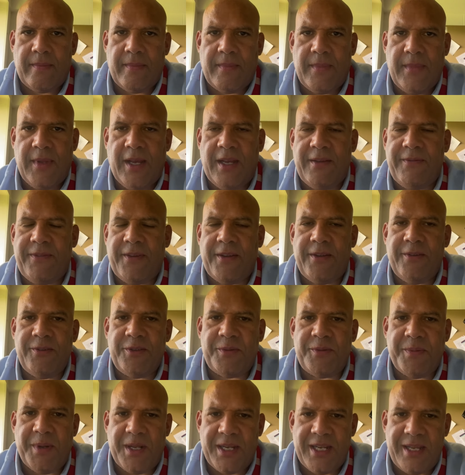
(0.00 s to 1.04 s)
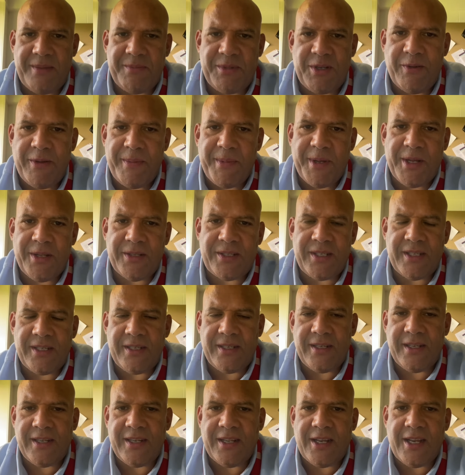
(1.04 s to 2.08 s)
Hi folks, my name's Louis
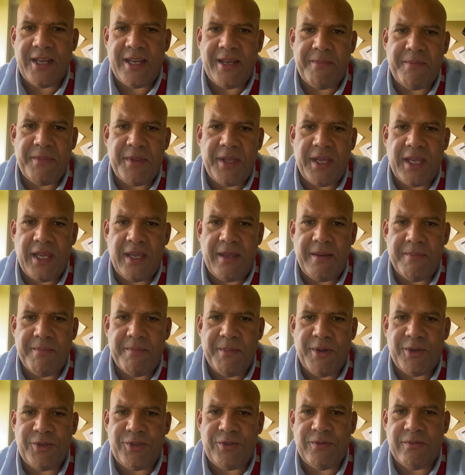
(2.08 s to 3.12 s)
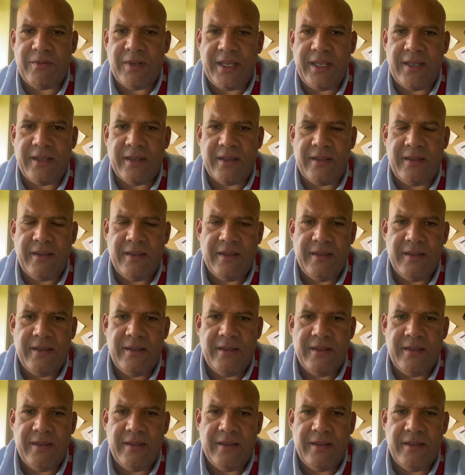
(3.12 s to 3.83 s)
Martin and I am the module leader